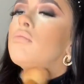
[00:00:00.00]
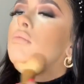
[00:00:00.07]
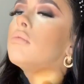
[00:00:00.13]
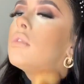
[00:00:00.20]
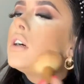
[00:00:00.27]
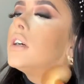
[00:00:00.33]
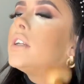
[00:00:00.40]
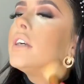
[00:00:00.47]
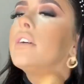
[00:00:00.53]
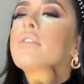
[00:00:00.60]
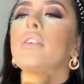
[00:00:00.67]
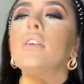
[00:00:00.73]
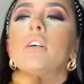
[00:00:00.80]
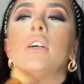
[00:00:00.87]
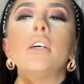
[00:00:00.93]
I
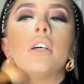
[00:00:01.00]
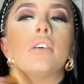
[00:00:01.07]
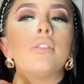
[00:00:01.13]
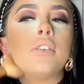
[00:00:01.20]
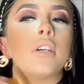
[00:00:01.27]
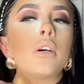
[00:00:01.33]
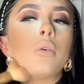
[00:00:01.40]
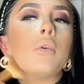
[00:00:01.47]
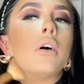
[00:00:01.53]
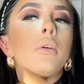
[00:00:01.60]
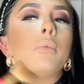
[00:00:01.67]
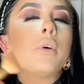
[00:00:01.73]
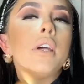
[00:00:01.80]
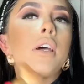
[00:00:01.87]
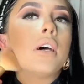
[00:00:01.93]
definitely have to go on
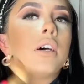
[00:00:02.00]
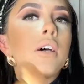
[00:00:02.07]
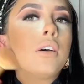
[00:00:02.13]
with a.